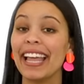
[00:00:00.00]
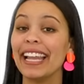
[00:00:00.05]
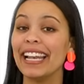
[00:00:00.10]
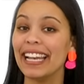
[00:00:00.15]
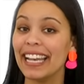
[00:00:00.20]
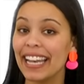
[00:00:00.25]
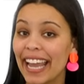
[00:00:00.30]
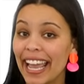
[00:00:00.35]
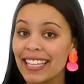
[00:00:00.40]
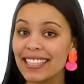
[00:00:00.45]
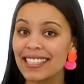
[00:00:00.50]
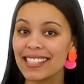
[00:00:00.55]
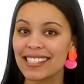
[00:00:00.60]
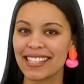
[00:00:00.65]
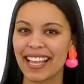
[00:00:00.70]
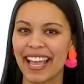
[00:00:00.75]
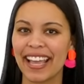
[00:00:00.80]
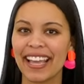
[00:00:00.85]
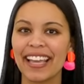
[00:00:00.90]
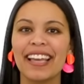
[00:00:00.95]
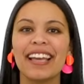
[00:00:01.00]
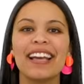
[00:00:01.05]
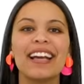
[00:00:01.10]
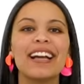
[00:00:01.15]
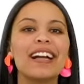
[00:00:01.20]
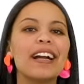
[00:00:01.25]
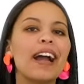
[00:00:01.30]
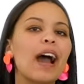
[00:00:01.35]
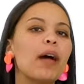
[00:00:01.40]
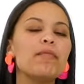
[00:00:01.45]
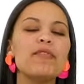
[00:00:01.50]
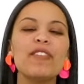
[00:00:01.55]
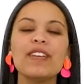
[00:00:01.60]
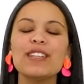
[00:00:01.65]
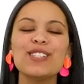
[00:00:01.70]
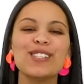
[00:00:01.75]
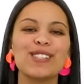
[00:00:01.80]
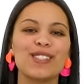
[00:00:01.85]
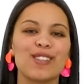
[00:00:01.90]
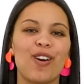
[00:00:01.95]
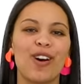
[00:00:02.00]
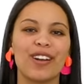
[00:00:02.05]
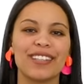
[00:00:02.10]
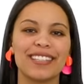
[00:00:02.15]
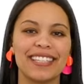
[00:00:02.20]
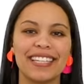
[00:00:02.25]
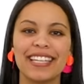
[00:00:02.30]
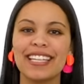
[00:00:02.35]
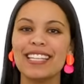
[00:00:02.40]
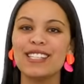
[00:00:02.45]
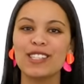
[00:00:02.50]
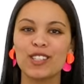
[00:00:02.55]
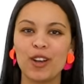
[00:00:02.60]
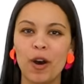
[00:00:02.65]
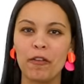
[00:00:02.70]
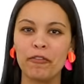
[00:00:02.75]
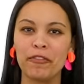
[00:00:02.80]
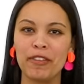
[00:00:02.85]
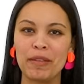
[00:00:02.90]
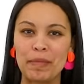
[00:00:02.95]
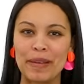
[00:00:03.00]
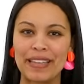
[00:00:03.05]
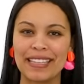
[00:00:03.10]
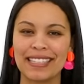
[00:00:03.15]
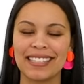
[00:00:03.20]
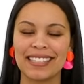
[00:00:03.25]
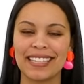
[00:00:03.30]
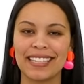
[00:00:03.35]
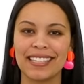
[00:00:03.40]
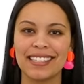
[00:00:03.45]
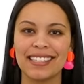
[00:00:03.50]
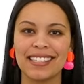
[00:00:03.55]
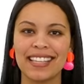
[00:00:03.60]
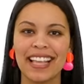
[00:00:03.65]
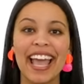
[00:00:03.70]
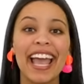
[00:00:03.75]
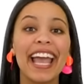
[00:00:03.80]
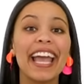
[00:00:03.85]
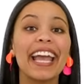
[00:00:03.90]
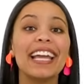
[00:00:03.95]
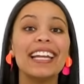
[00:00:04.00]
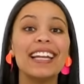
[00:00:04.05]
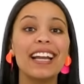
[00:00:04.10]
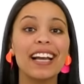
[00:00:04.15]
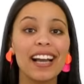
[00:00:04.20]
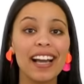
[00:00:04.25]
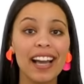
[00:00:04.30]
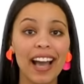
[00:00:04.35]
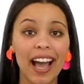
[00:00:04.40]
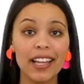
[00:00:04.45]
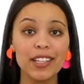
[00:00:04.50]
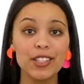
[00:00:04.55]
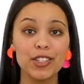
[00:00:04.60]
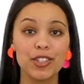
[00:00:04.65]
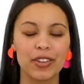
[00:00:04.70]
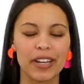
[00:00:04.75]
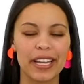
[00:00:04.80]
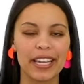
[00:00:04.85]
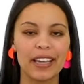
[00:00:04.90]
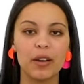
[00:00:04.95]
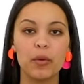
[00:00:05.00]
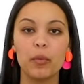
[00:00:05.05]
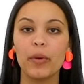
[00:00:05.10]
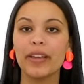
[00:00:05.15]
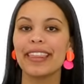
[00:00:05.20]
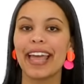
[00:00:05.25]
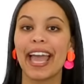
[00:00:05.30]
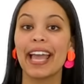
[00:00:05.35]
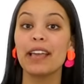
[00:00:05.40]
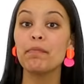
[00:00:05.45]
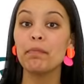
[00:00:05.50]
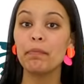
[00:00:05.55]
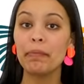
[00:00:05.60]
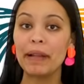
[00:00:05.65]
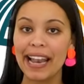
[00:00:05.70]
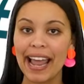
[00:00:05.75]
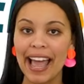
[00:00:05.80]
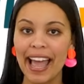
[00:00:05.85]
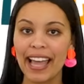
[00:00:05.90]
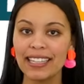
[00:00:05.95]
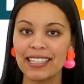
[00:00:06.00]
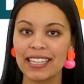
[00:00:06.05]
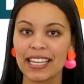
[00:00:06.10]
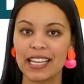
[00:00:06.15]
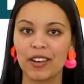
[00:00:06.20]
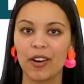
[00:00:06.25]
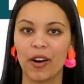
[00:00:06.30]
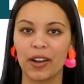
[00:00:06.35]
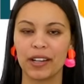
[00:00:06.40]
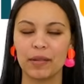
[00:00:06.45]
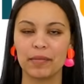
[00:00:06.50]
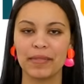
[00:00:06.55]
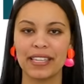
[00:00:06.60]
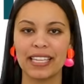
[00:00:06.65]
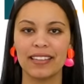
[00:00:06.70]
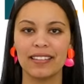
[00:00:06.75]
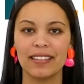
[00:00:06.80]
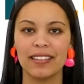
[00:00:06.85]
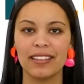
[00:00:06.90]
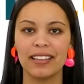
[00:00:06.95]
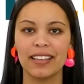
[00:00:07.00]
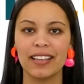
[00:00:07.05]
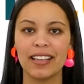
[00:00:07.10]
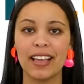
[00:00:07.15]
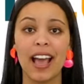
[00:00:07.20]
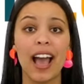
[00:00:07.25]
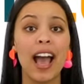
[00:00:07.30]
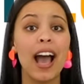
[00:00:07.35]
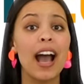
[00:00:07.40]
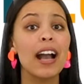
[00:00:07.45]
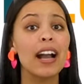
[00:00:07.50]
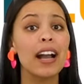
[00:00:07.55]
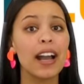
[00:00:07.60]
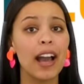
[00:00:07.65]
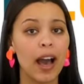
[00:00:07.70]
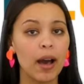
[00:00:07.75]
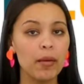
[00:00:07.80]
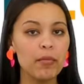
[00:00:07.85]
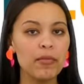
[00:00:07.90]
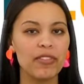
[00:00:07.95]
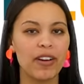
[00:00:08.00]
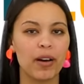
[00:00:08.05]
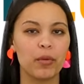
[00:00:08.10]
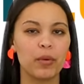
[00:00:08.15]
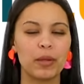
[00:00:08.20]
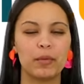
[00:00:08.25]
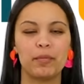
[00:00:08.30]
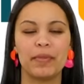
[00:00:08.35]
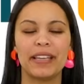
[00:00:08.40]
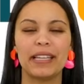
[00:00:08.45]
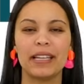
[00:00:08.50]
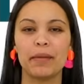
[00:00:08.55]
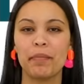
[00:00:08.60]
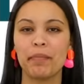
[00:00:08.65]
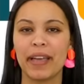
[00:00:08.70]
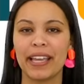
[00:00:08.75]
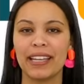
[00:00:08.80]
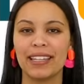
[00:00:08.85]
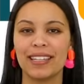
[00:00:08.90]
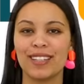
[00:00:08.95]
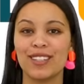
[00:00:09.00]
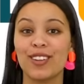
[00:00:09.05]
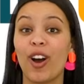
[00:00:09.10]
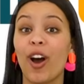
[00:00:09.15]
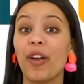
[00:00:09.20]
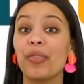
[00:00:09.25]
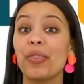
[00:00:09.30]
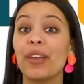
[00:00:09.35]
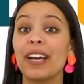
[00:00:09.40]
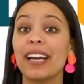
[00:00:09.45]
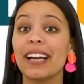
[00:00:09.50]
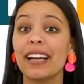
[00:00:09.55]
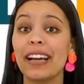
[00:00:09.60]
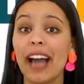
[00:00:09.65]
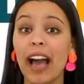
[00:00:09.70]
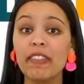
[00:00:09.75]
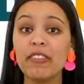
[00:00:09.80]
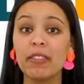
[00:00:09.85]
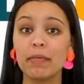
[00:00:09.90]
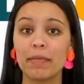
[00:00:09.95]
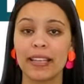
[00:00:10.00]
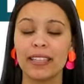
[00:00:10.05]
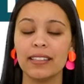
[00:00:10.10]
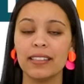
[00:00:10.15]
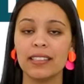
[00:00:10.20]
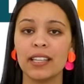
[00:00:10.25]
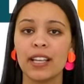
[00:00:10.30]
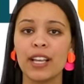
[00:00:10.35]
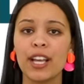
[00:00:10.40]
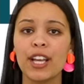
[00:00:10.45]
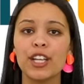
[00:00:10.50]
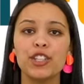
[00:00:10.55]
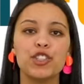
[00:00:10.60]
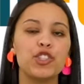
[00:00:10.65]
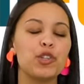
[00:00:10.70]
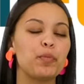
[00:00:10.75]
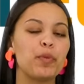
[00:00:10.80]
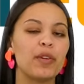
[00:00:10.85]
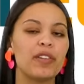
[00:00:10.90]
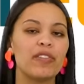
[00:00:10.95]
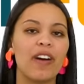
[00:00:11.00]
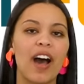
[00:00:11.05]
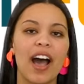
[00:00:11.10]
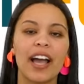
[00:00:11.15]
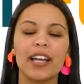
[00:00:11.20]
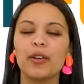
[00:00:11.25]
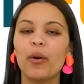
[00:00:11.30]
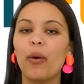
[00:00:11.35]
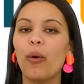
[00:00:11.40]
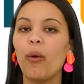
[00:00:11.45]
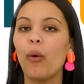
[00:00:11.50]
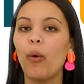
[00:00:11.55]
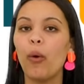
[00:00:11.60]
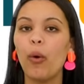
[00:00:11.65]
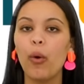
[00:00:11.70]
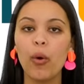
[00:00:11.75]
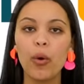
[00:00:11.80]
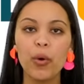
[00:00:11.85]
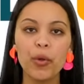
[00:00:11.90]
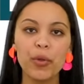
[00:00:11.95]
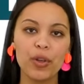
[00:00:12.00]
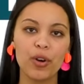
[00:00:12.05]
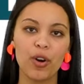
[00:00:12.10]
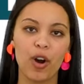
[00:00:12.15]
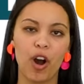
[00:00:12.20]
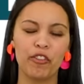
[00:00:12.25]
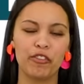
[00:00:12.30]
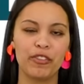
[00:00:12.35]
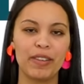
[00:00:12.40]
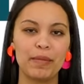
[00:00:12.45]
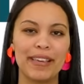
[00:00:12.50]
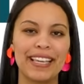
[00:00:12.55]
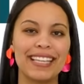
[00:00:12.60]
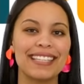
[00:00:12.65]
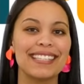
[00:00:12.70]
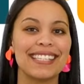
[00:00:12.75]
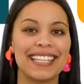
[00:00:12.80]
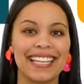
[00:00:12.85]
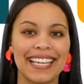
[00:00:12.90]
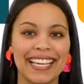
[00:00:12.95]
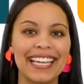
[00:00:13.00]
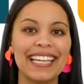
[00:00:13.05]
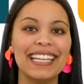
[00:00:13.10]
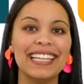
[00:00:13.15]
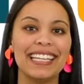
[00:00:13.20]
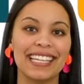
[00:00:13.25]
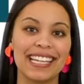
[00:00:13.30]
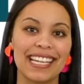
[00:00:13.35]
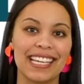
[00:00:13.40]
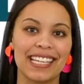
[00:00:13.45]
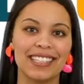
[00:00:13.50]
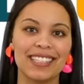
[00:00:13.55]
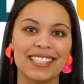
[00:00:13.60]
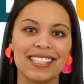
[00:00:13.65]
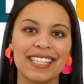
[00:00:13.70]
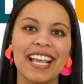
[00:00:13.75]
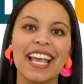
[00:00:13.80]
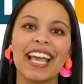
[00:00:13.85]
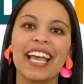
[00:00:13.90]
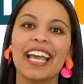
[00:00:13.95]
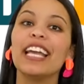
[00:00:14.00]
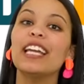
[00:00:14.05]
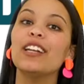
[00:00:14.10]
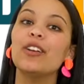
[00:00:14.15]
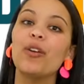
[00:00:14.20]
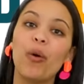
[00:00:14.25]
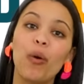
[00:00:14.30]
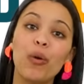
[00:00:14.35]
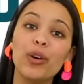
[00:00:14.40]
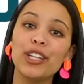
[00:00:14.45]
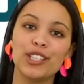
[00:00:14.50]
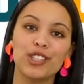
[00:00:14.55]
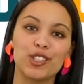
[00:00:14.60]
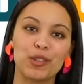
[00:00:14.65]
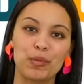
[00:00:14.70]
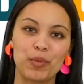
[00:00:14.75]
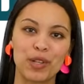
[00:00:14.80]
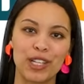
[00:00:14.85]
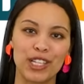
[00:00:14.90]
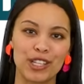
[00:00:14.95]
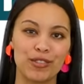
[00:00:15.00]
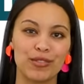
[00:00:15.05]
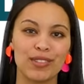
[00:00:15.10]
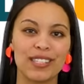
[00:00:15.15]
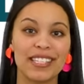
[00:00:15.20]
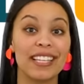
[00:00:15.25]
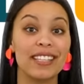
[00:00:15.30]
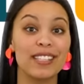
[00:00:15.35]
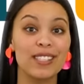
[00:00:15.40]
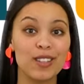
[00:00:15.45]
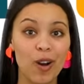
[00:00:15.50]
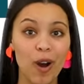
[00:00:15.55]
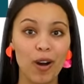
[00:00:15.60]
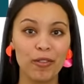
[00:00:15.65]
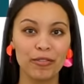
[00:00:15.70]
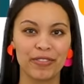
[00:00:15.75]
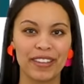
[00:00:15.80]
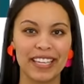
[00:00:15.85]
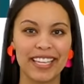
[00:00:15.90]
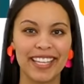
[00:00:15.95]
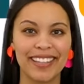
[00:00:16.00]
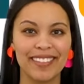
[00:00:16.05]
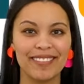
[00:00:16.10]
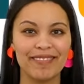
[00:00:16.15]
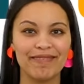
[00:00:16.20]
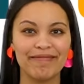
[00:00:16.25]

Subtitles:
Let's say Canva started his coffee business in a country with a planned economy. Canva would be dependent on the government to provide all the coffee beans he needs in order to produce his coffee.